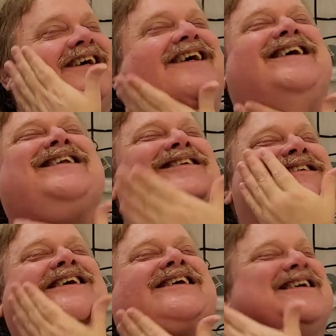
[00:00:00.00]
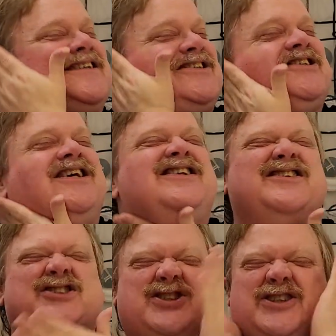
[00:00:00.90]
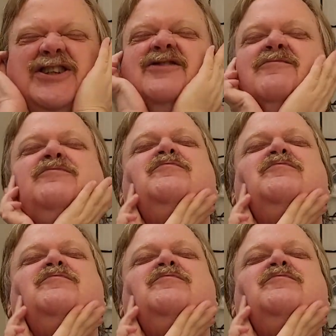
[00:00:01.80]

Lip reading: It looked like I got shot in the chin.